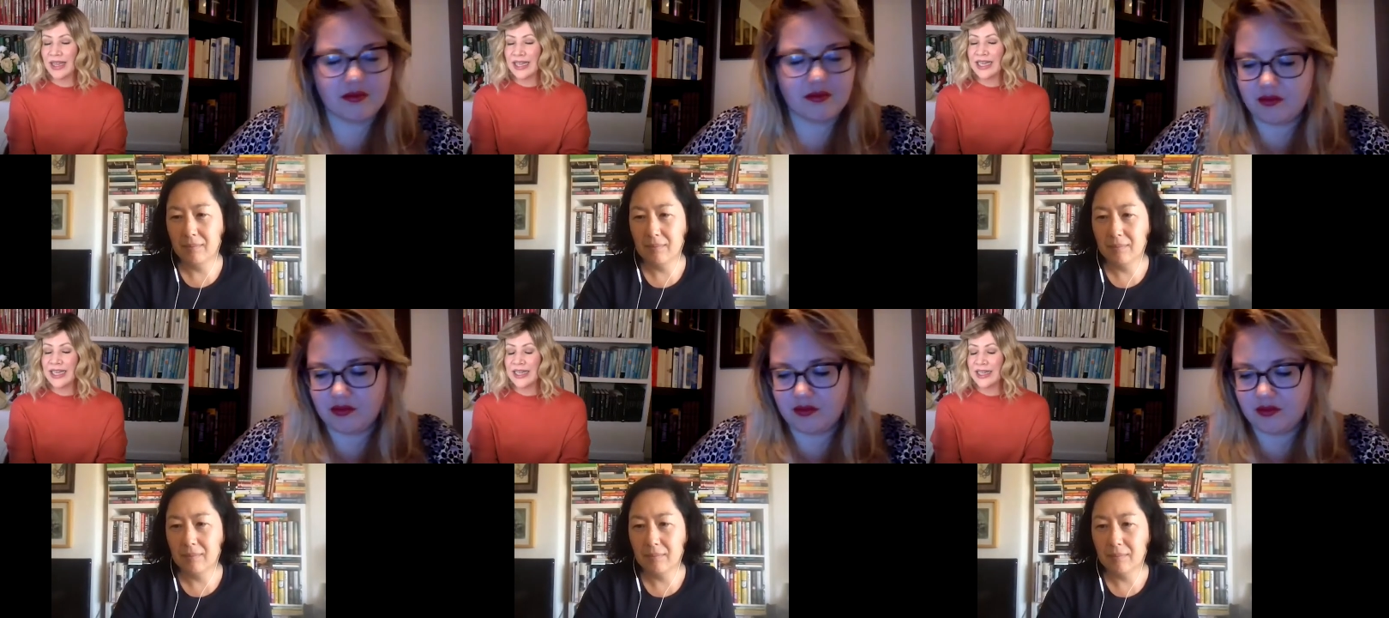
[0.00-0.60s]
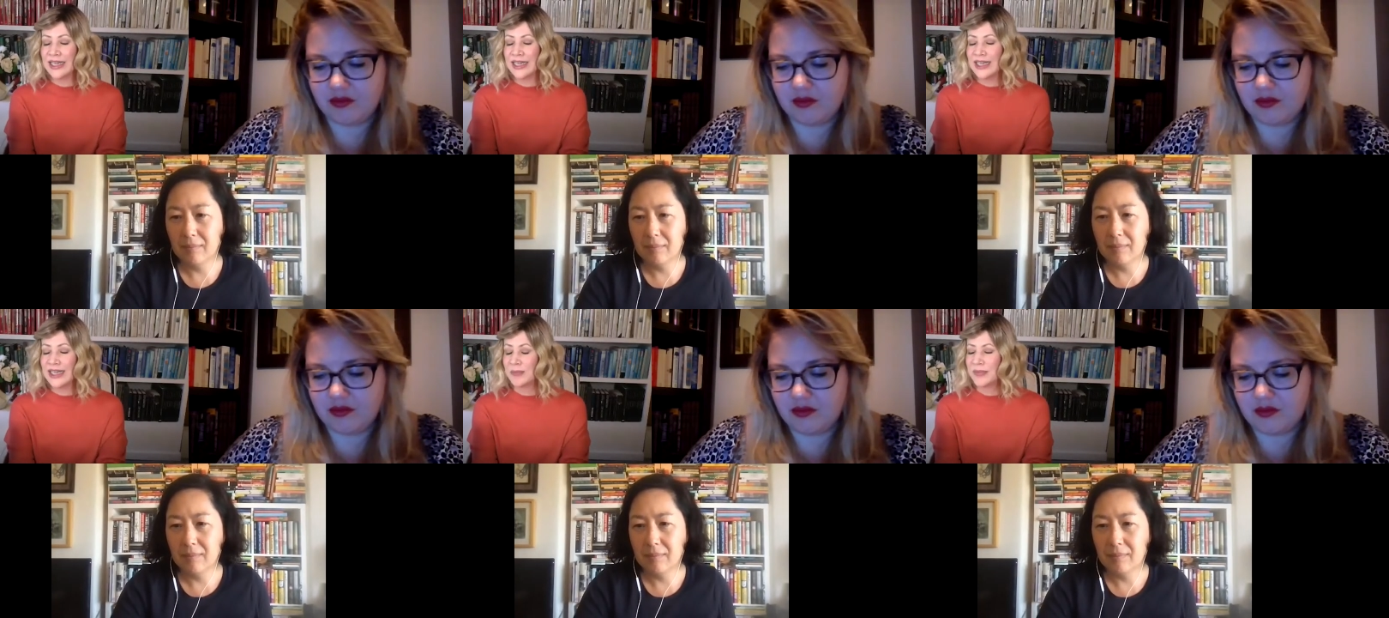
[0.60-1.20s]
Speaker 1: any any
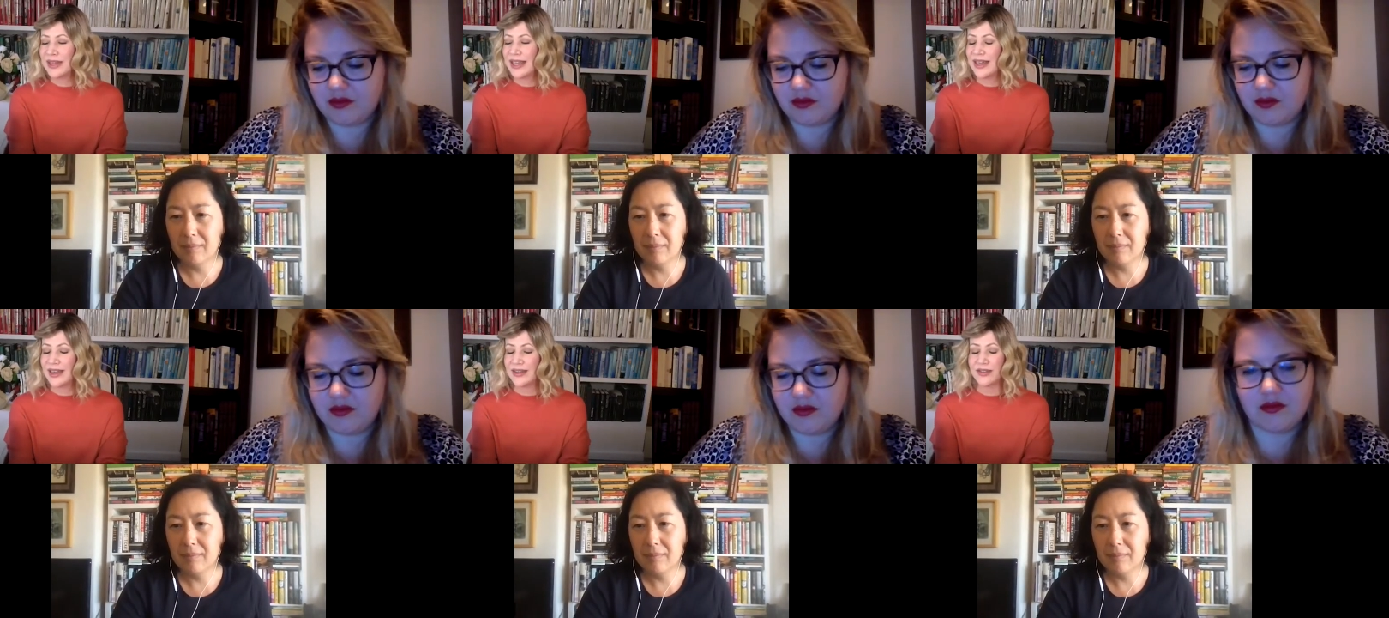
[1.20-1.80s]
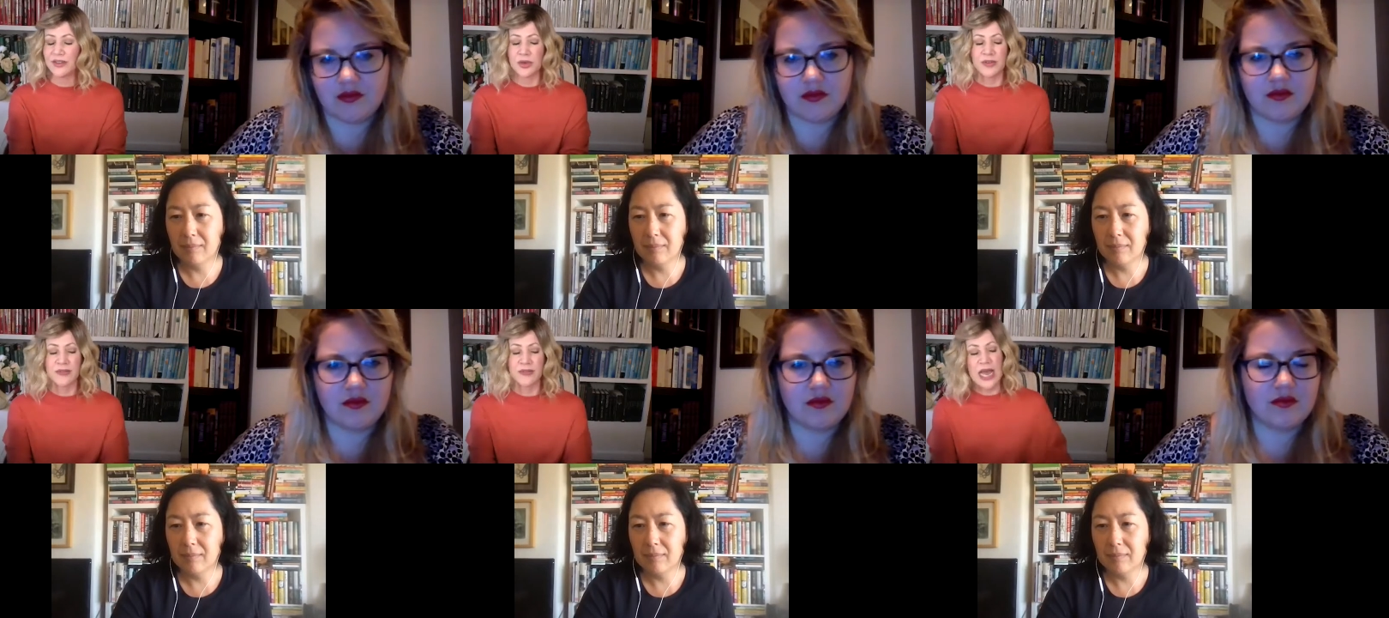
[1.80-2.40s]
um sort
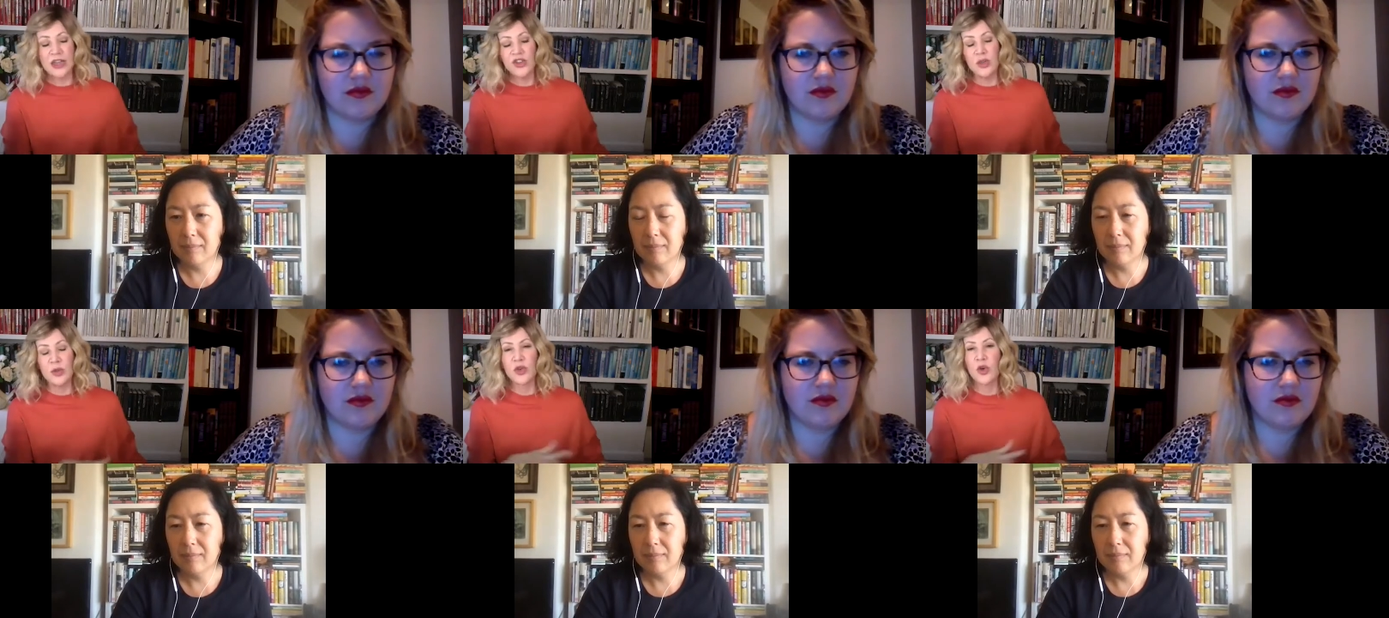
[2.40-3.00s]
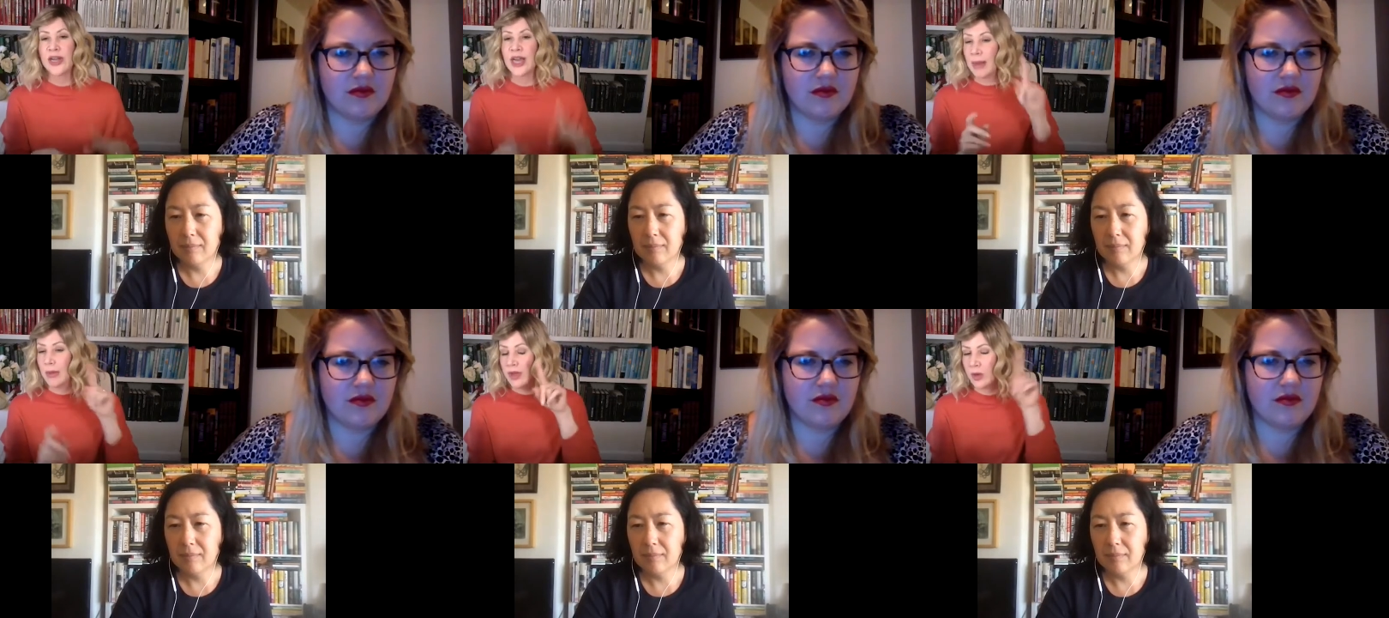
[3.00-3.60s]
of as she was growing up,
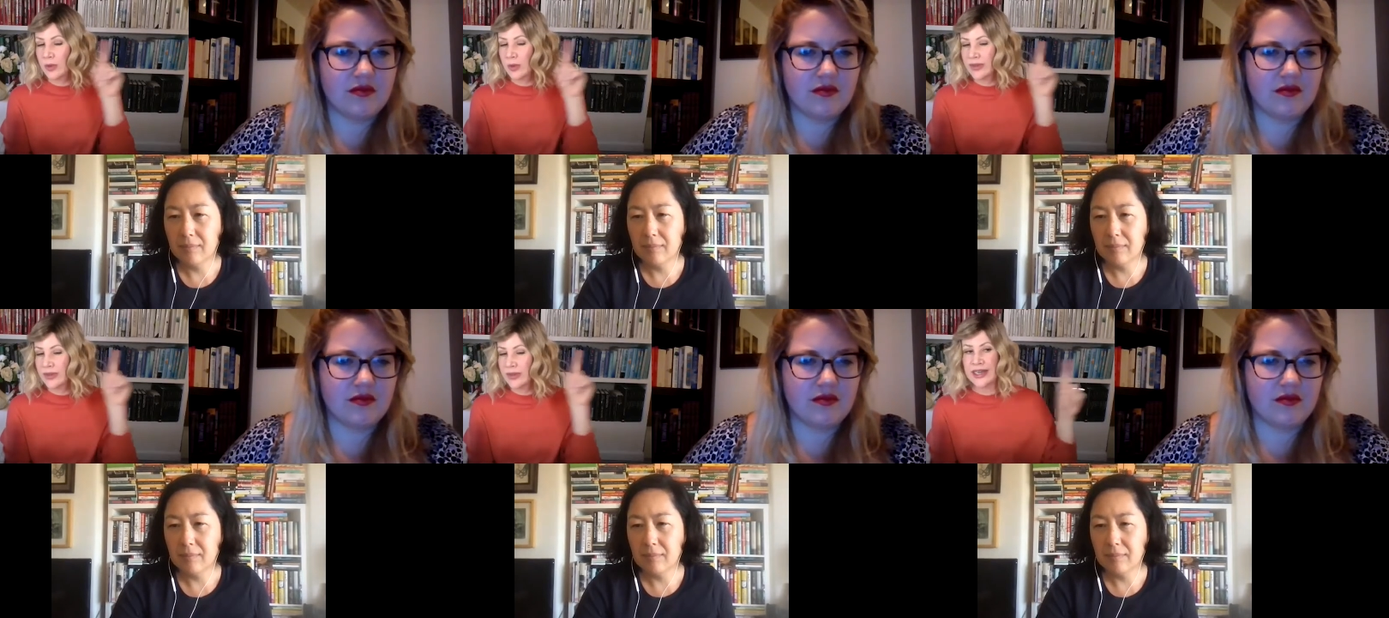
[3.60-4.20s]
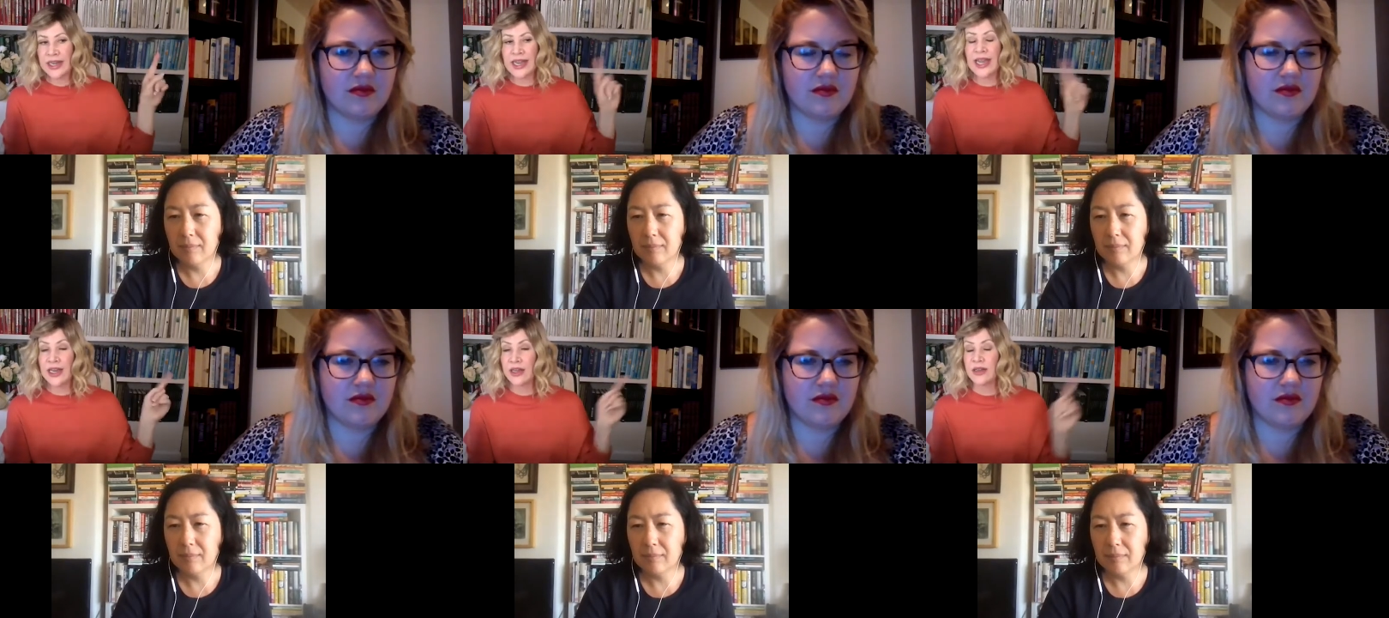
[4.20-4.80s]
I would always side eye
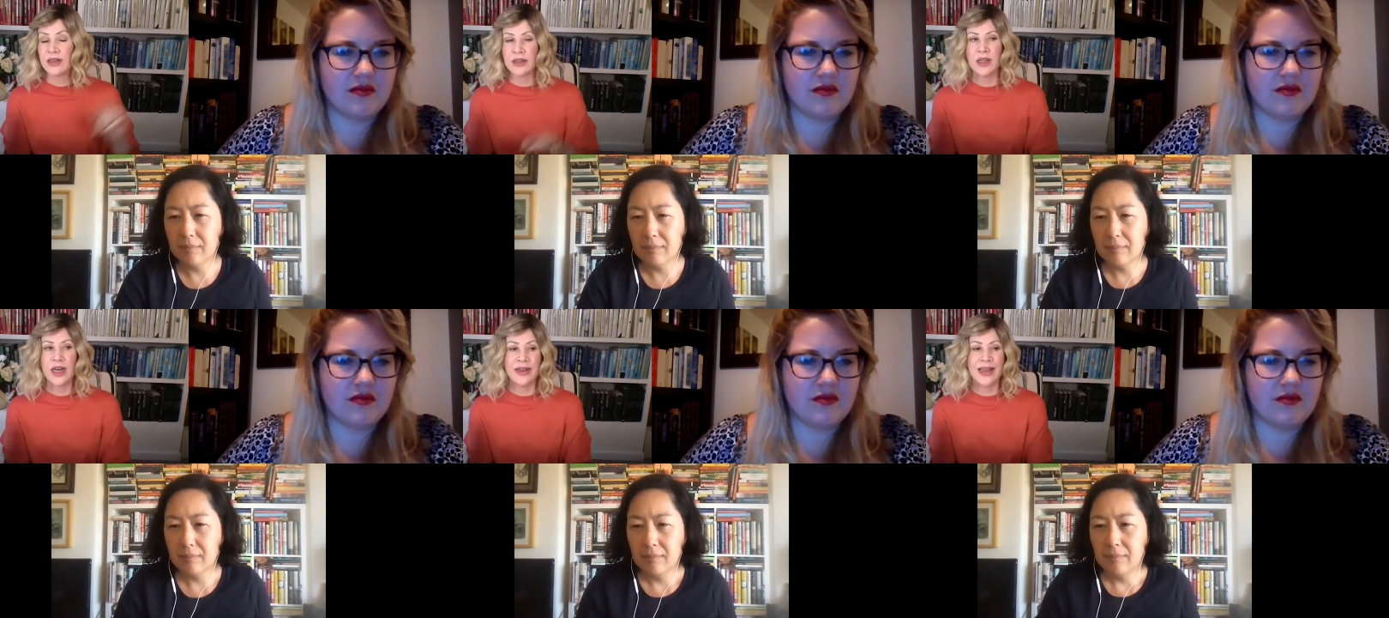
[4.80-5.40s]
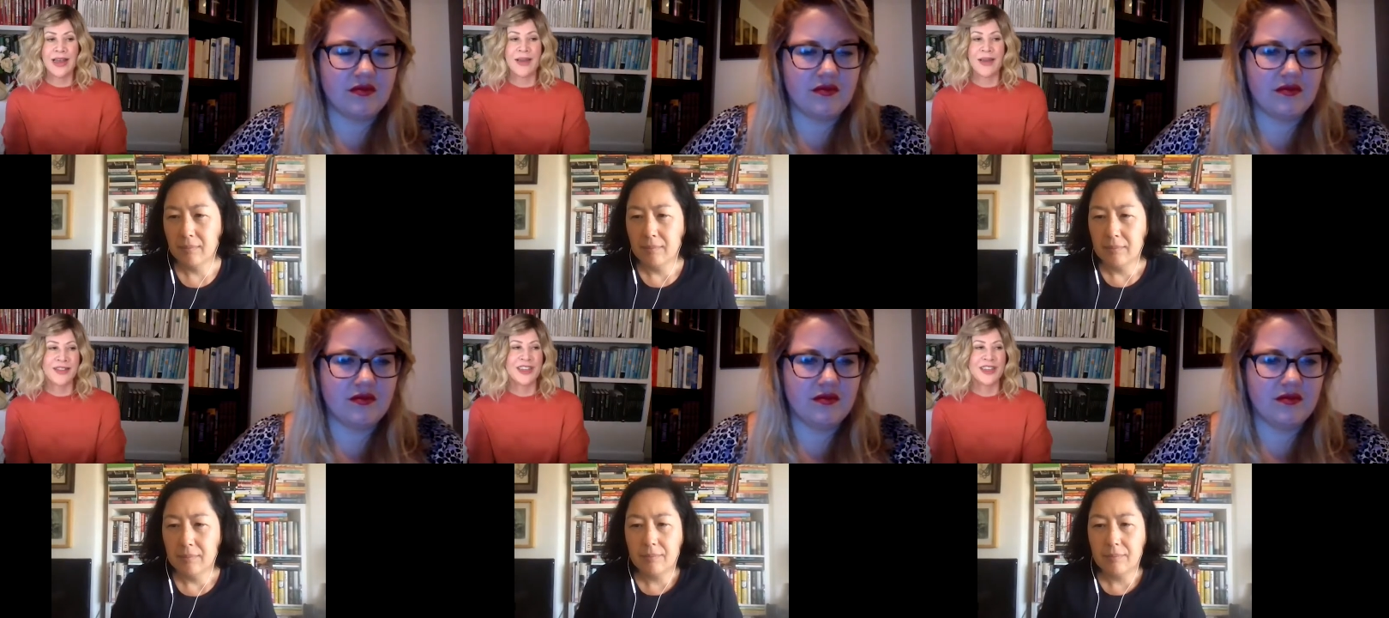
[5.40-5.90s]
Hannah a lot um,